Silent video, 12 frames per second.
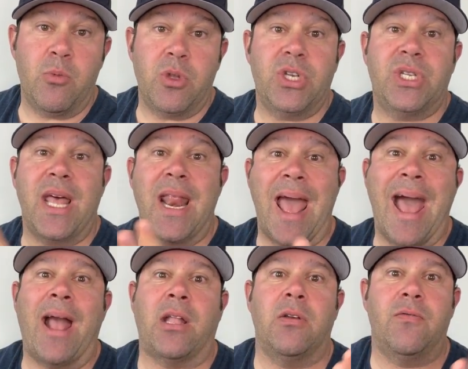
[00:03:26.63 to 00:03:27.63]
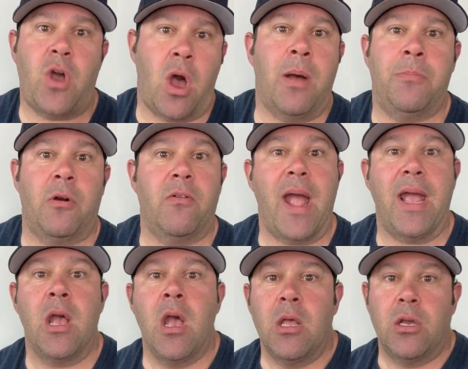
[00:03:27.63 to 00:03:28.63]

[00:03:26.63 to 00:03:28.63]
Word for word: which is that active copper, right?